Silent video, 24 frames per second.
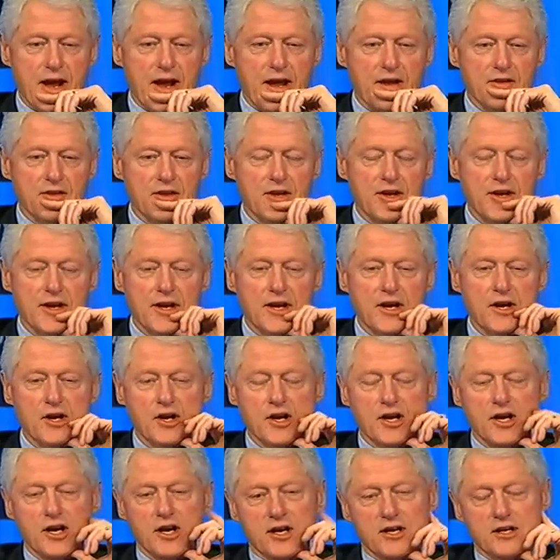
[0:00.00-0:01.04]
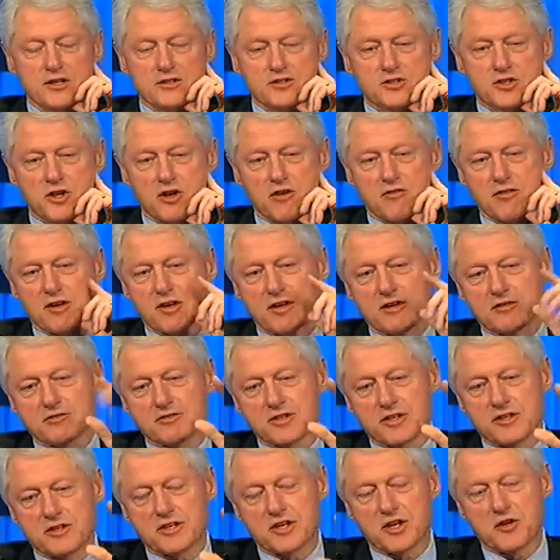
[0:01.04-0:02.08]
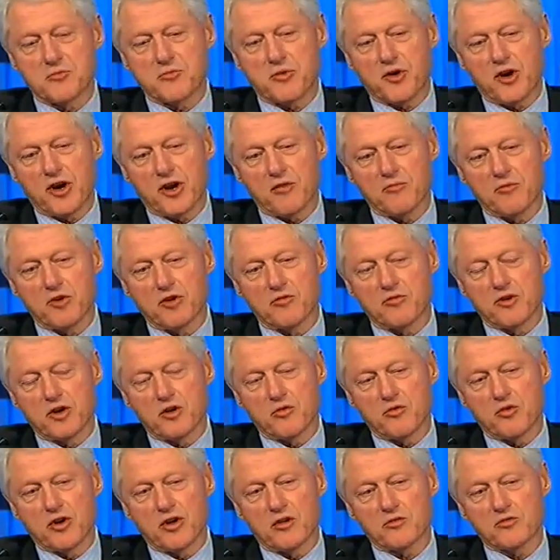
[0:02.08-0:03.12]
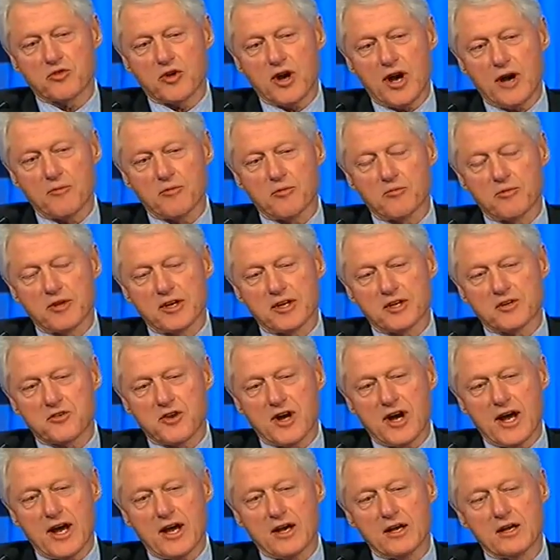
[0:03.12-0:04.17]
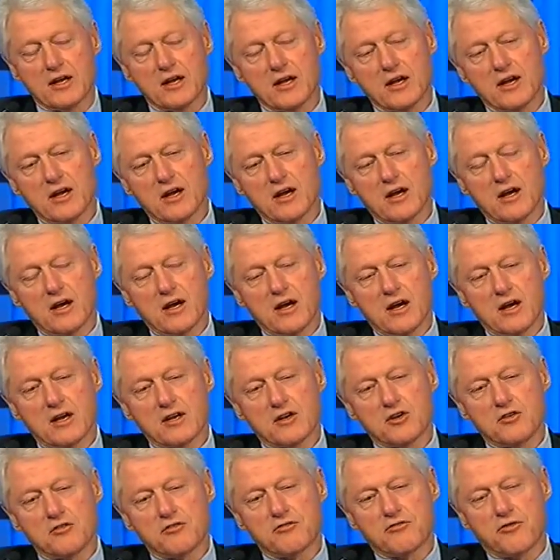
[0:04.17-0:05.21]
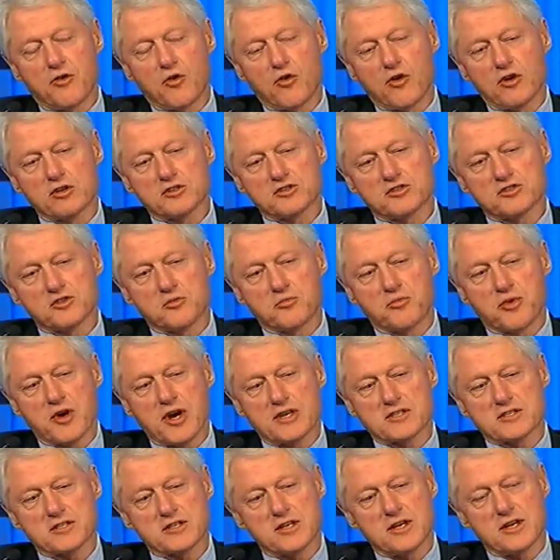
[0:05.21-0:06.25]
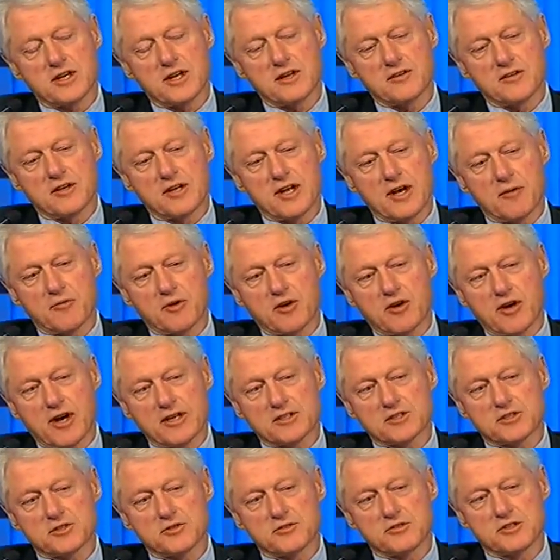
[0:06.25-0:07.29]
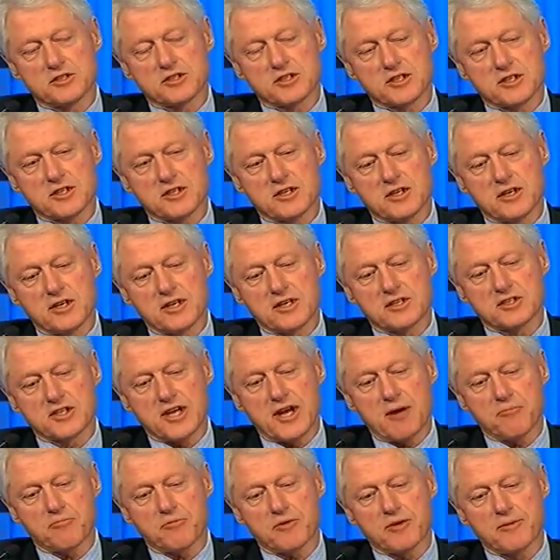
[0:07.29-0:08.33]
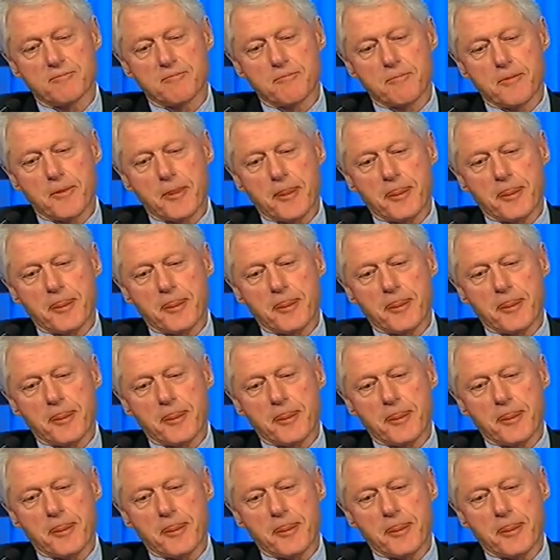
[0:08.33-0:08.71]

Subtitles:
And the conservatives in the Tea Party movement will probably try to force the president and the Democrats to accept